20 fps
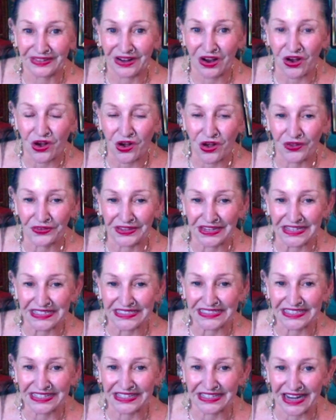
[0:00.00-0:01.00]
All
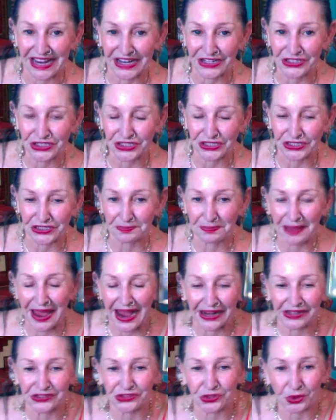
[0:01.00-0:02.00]
these connections,
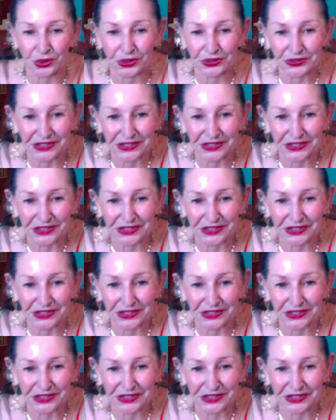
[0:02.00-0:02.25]
backdoor